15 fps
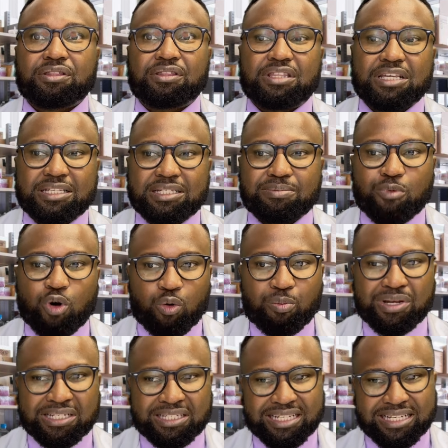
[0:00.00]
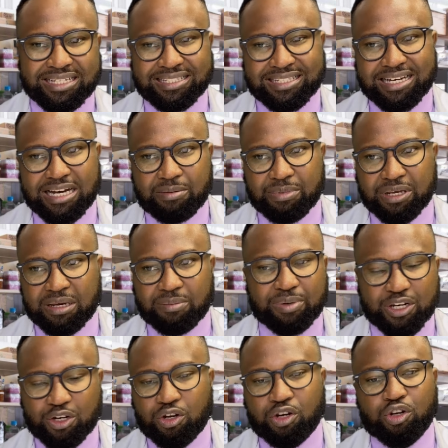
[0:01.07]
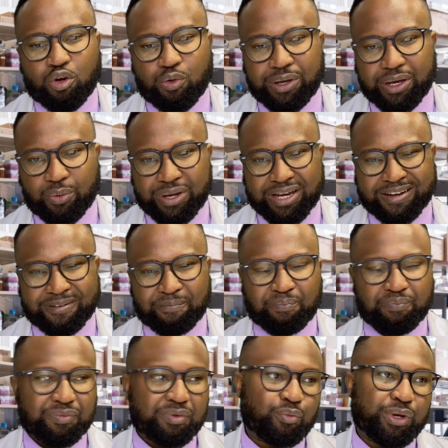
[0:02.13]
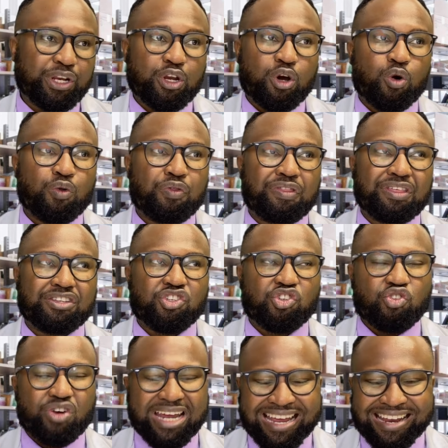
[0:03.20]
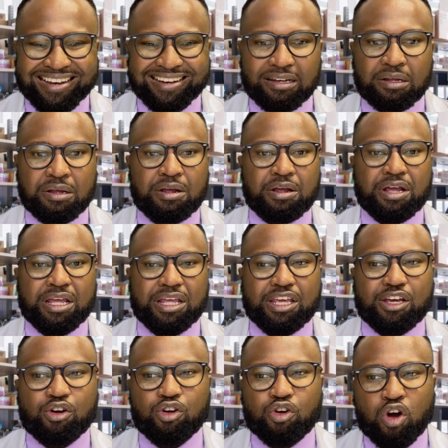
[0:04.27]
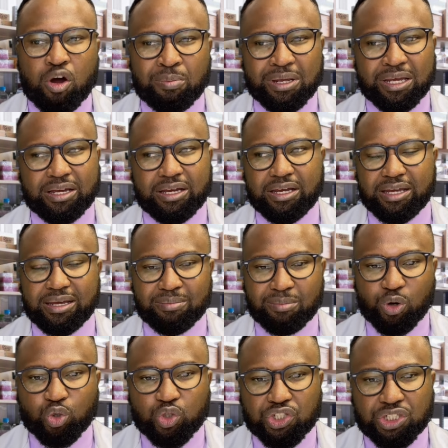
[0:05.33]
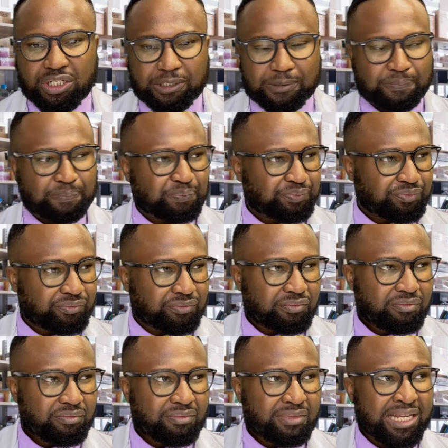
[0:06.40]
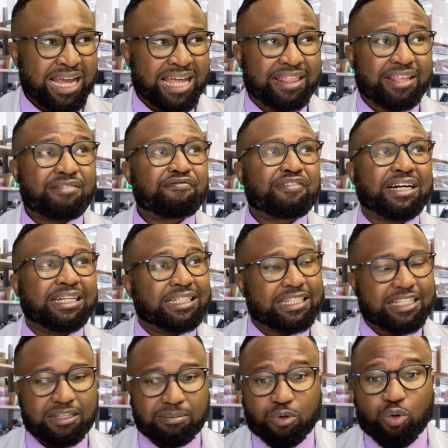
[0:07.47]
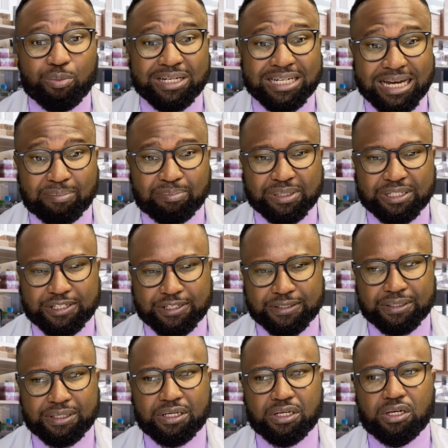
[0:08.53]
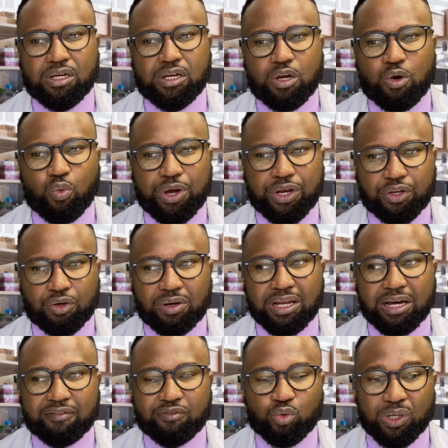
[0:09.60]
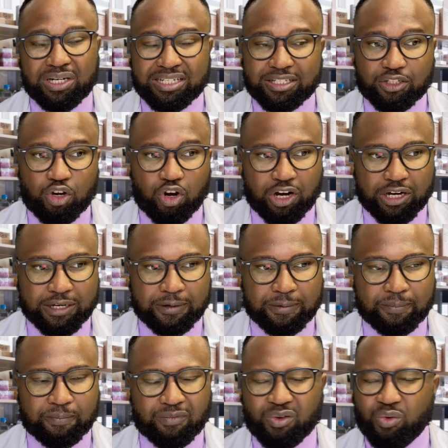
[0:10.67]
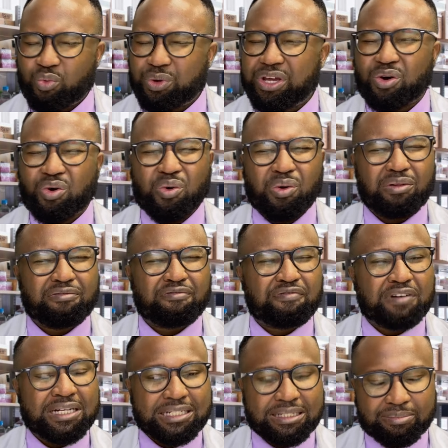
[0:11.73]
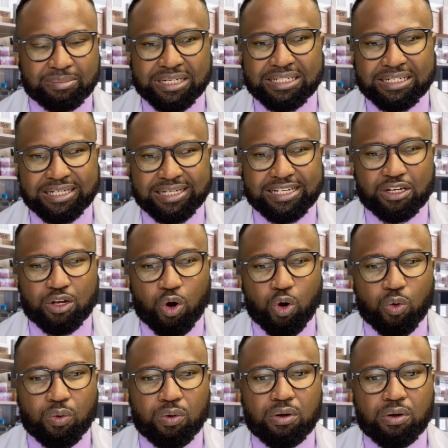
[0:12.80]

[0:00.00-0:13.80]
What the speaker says: this moment is coming, but not knowing when. We know the strain, economic, emotional. And then finally, the moment happens when your loved one is gone. We all fundamentally know